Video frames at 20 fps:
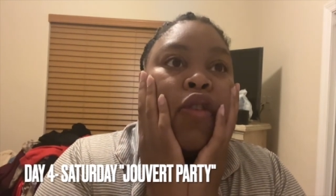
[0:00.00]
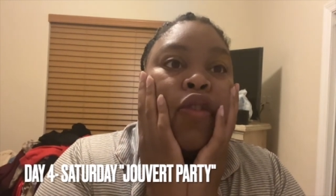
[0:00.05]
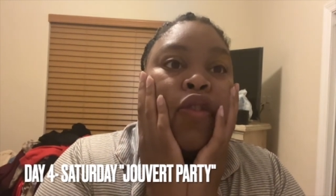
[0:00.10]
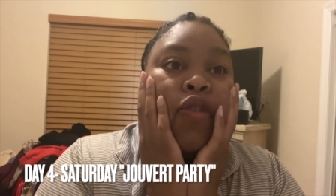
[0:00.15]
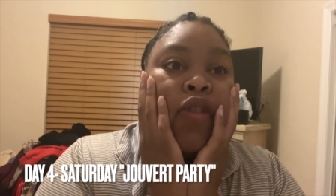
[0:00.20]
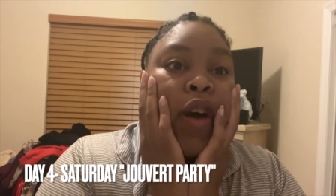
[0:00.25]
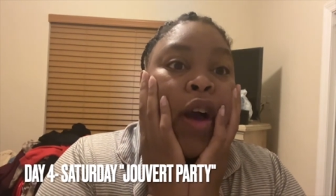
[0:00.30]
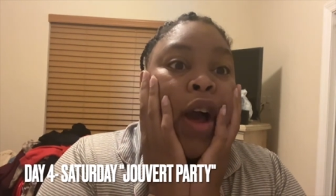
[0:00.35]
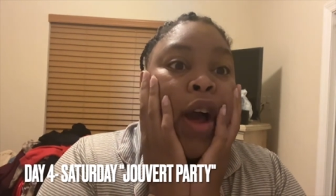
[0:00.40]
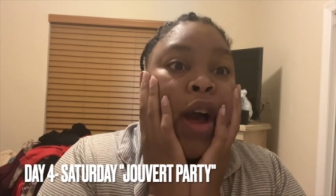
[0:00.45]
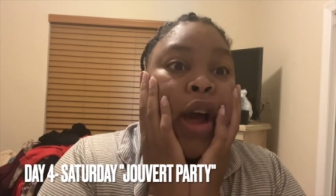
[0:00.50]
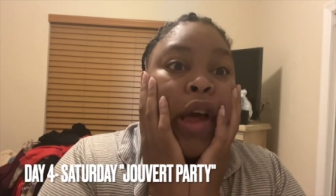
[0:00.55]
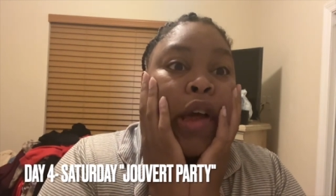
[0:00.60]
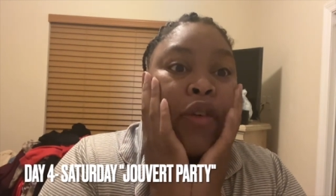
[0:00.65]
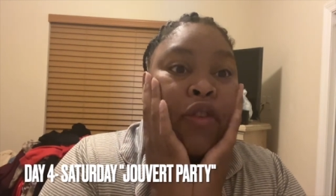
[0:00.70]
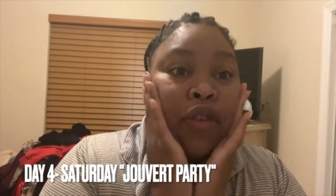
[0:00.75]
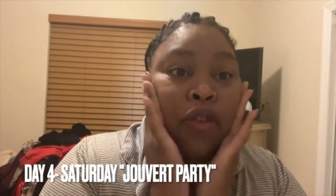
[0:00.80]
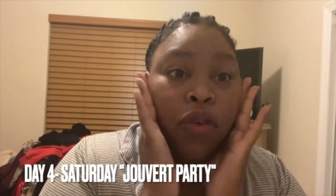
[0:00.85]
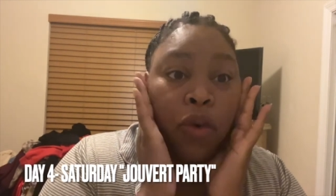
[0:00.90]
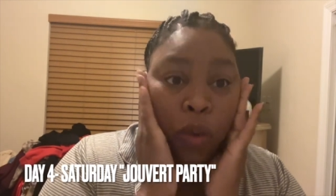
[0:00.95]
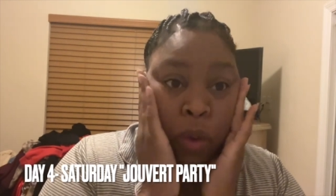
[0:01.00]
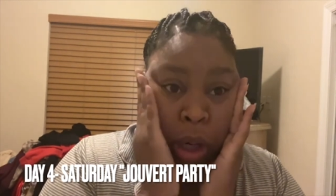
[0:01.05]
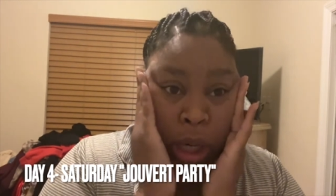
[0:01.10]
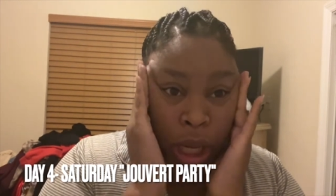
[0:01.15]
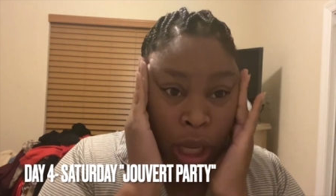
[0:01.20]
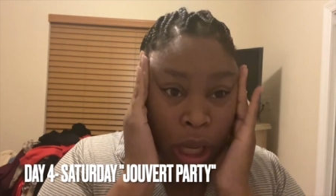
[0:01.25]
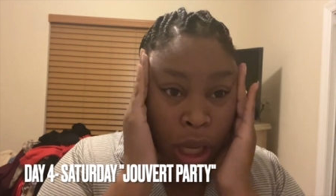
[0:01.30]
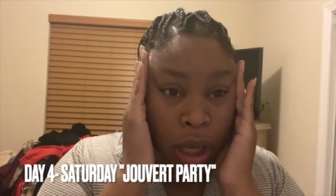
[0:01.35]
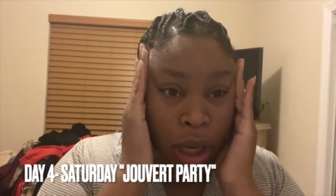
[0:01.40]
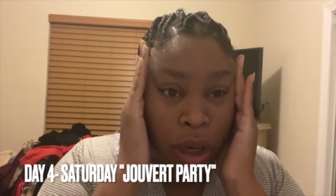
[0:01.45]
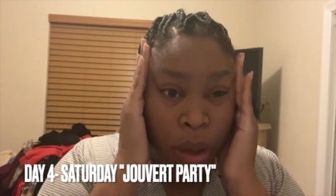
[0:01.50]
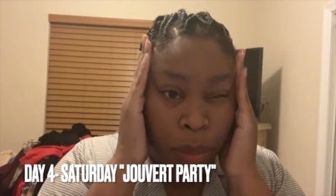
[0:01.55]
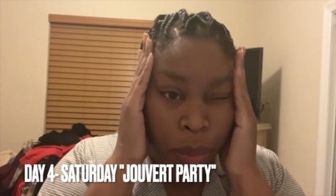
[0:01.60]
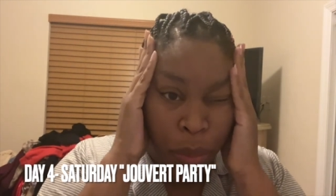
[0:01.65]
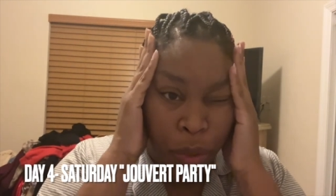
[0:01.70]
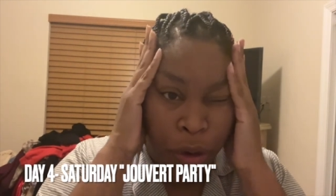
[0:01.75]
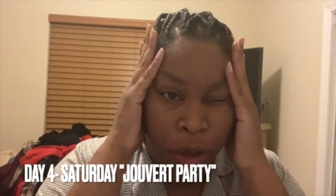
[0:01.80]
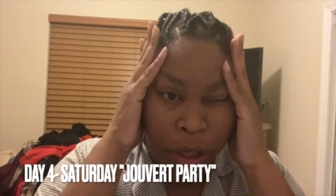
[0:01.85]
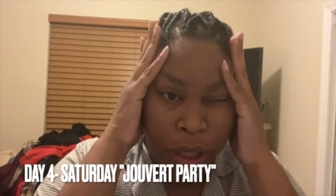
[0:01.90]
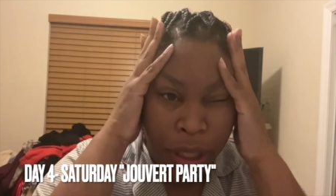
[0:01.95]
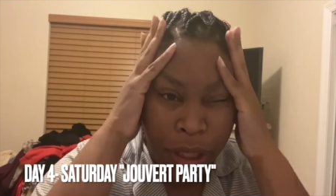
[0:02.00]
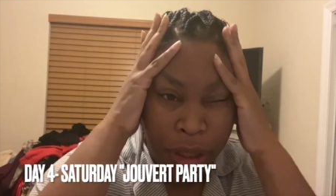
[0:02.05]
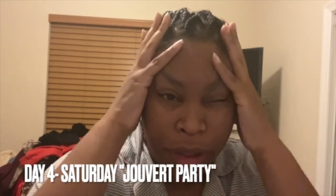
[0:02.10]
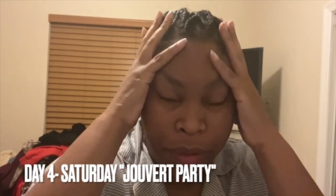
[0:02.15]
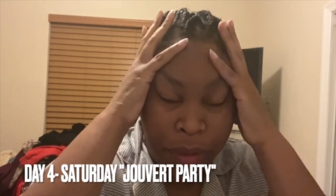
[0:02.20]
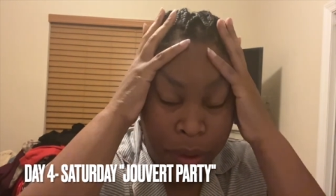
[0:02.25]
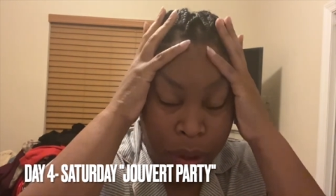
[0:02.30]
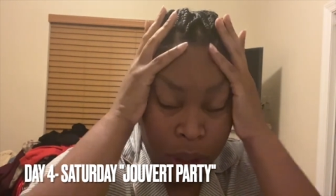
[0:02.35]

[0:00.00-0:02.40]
5:40 in the morning.